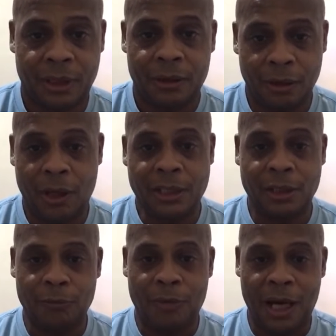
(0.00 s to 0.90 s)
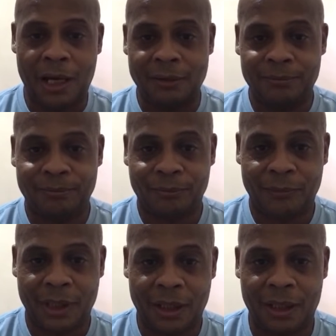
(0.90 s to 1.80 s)
I took my,
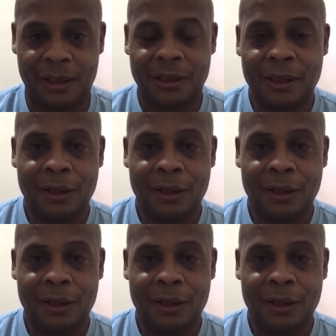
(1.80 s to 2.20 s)
I